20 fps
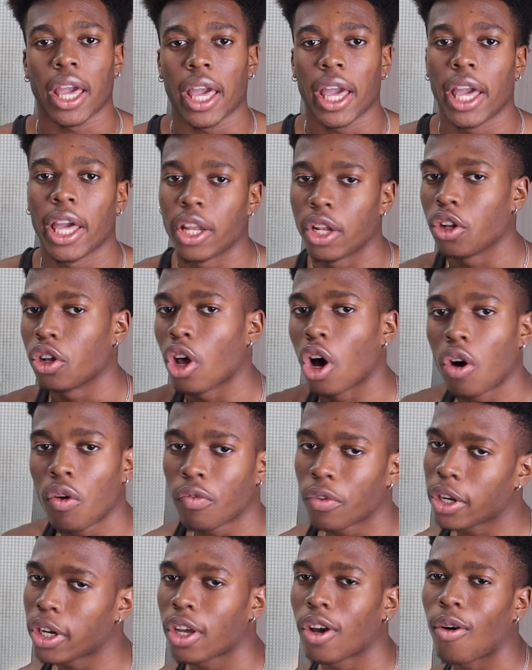And no
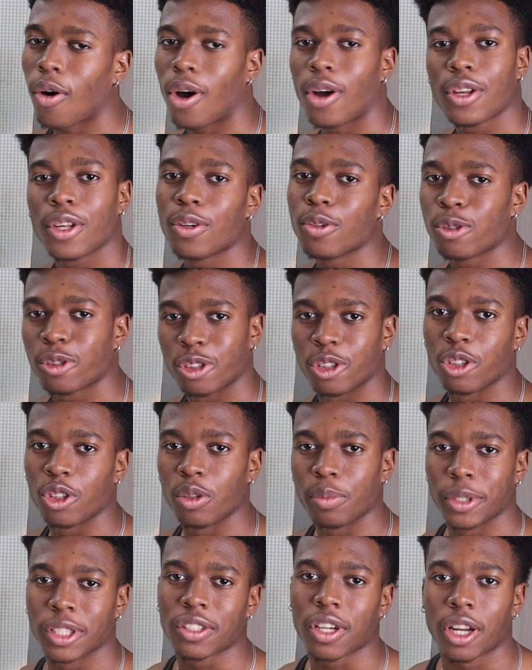video on
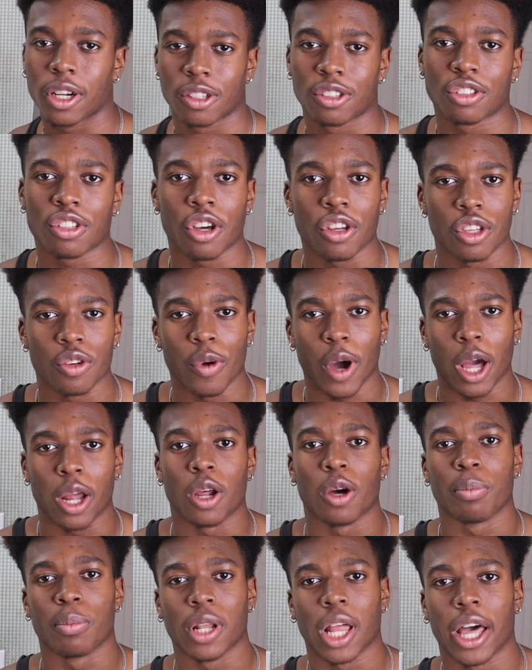YouTube is going to show you how
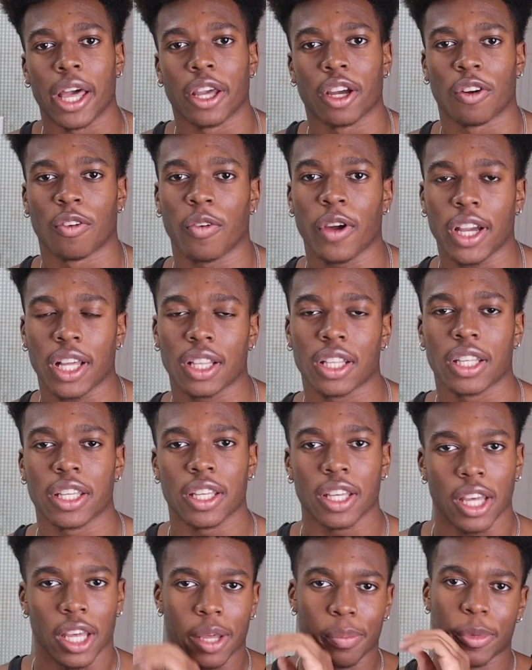to apply it
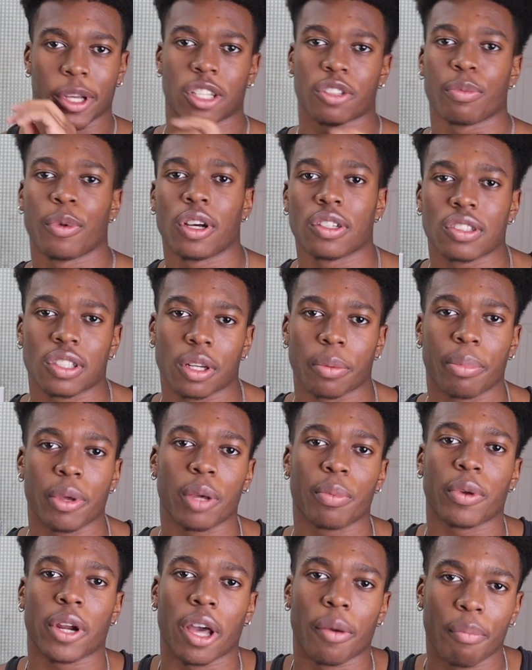correctly, because most of the
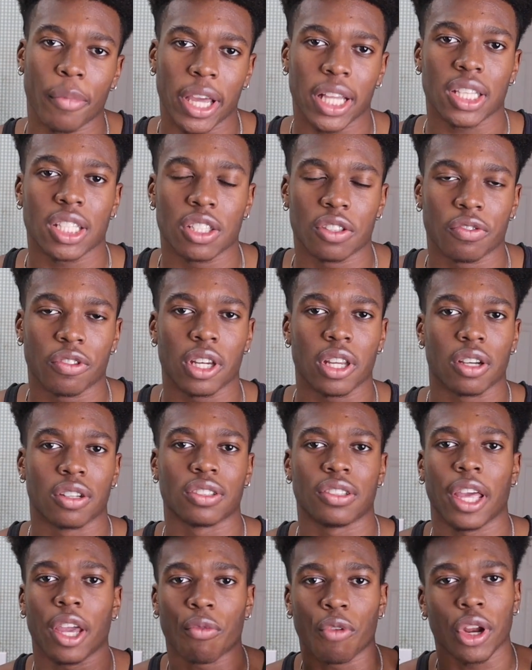people that make these
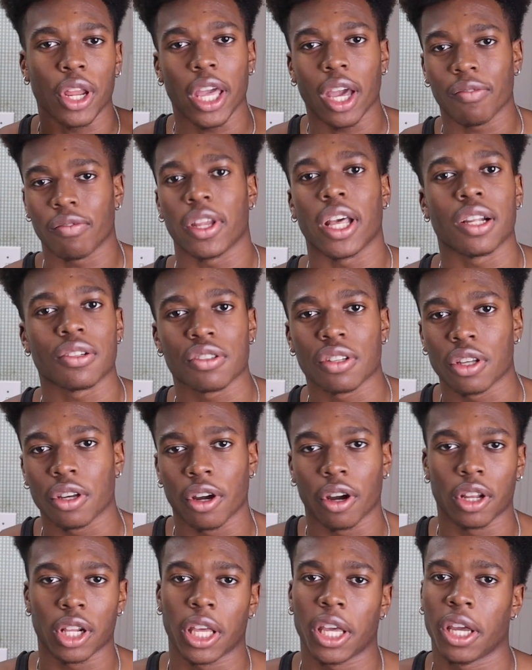videos, they already have naturally
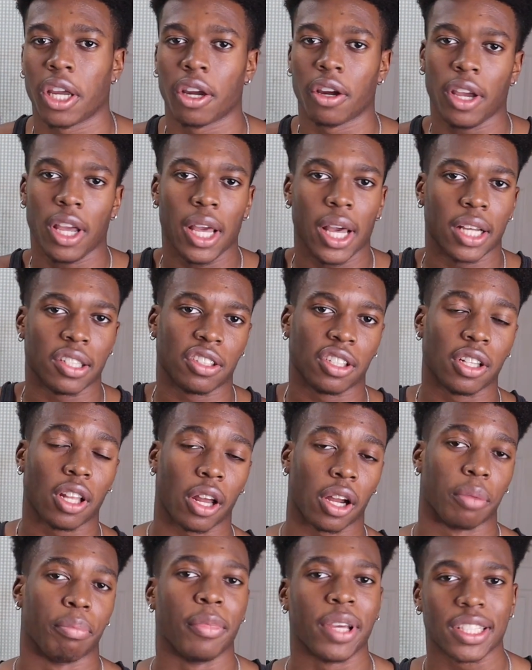curly hair. I see a
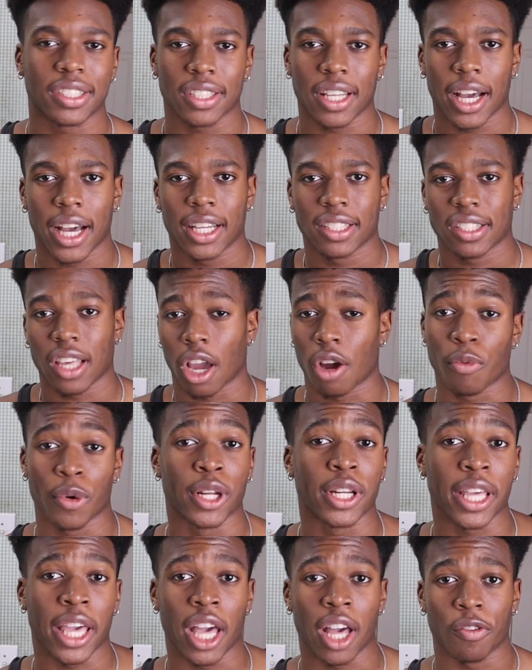lot of mixed guys that
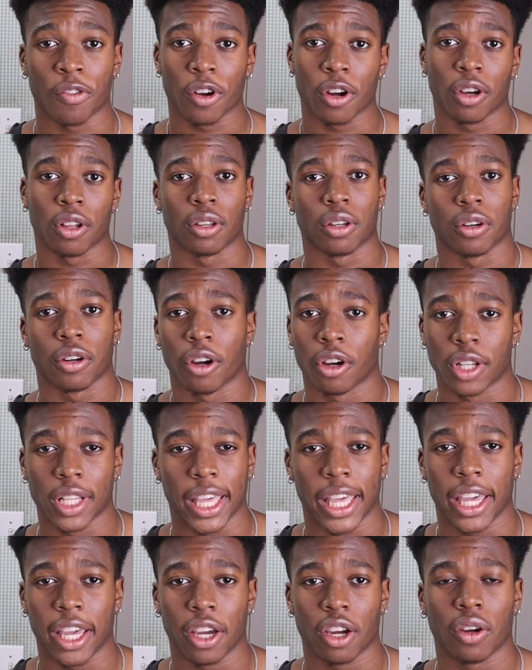already have
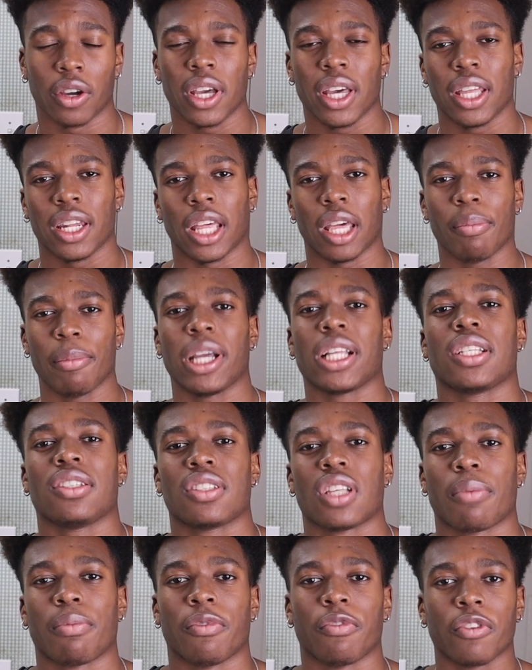curly hair. They make
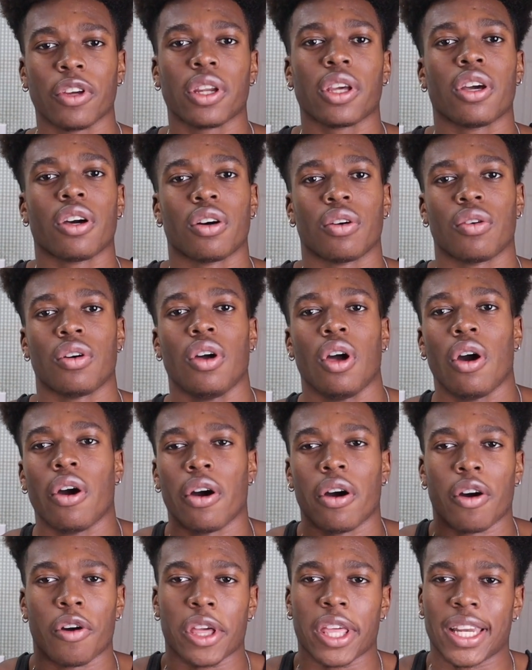this type of video
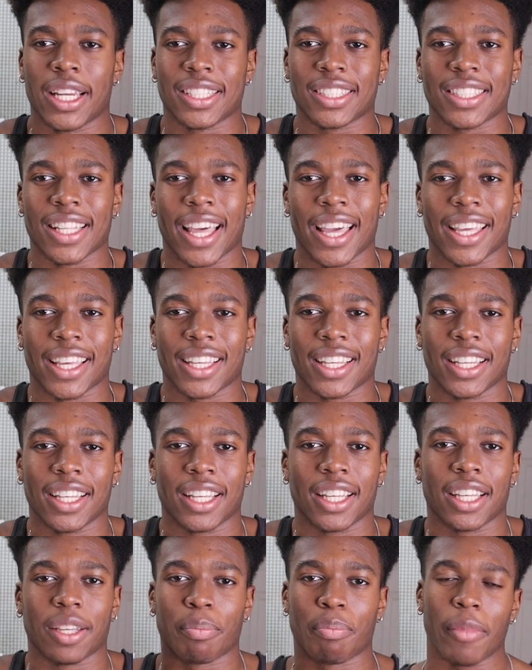and it's like,
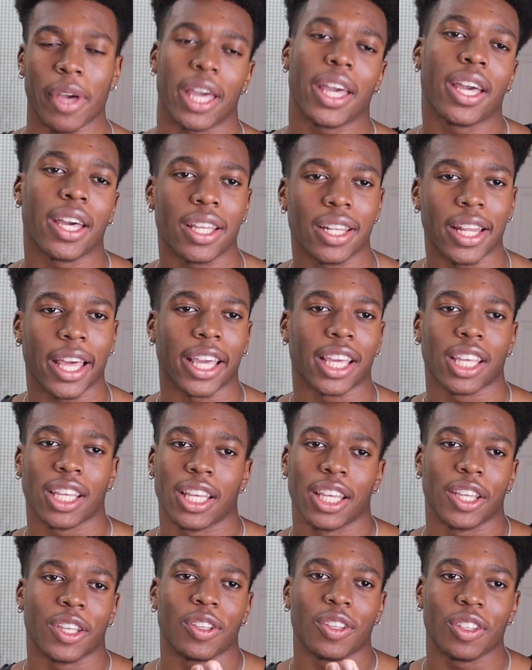man, like,
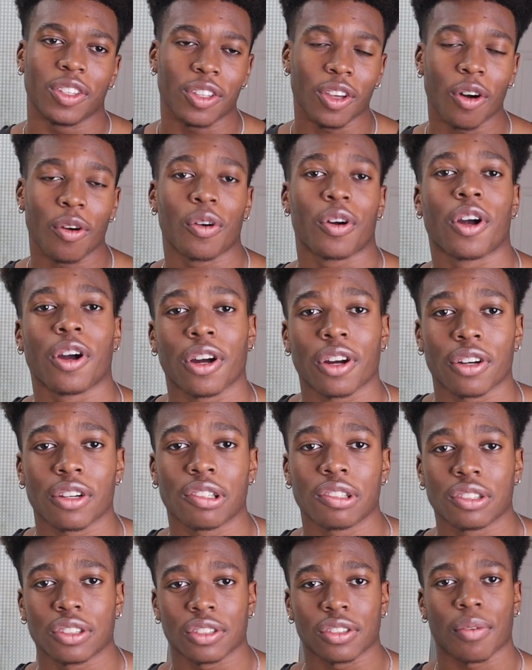yo,
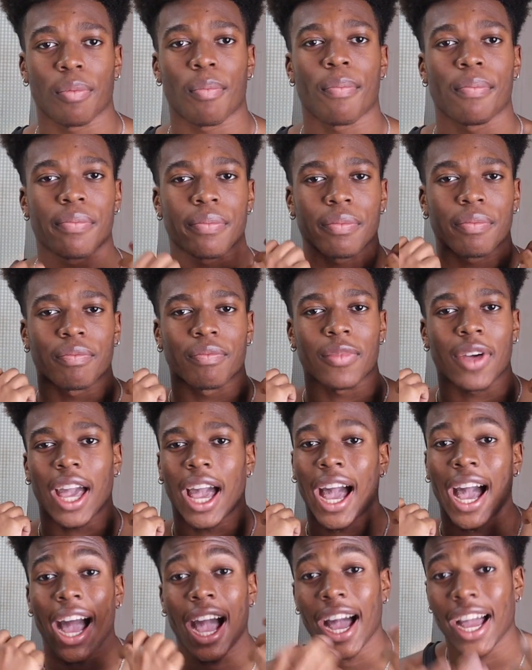curls
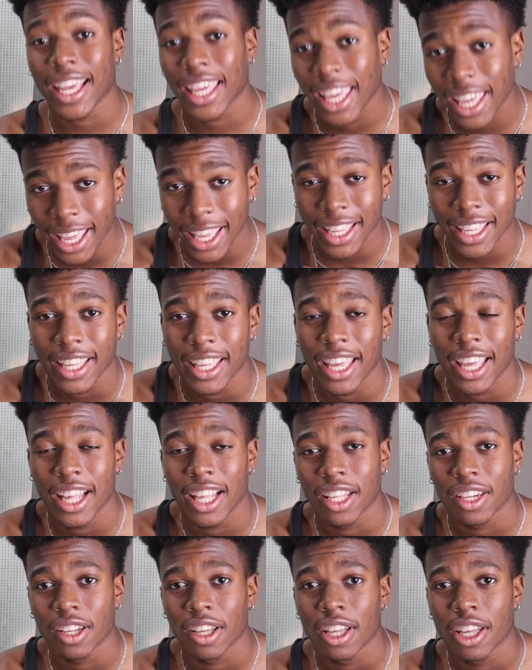I can't
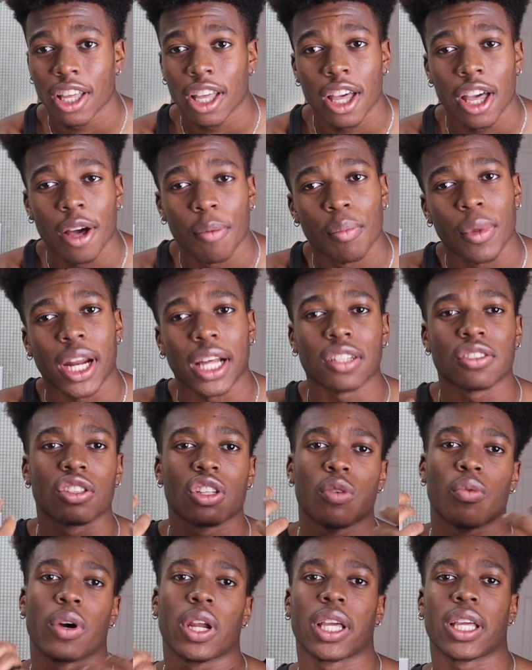get, but I
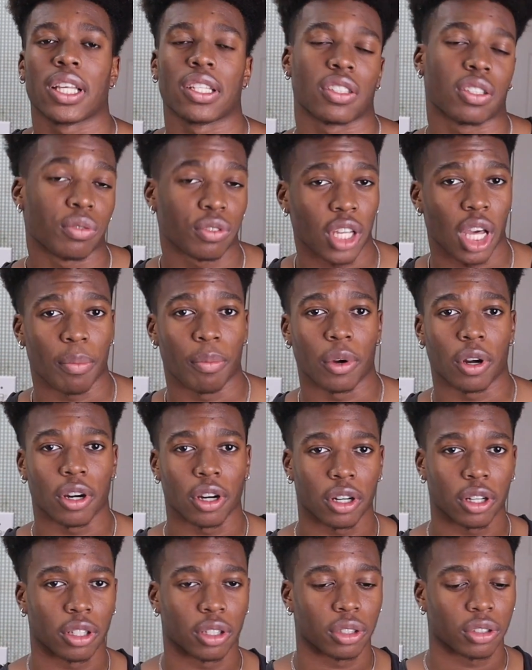still want to get some type of
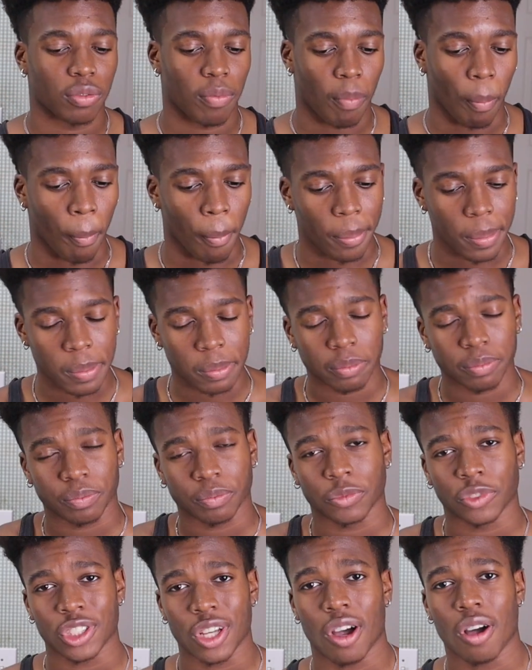curls.
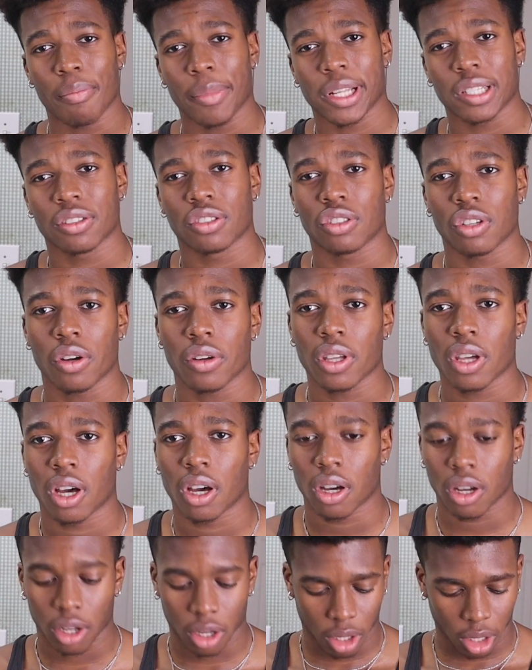I'm about to show
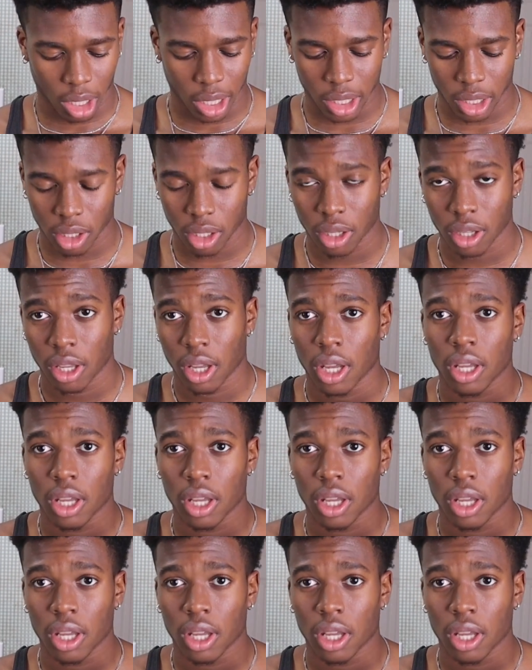y'all, alright?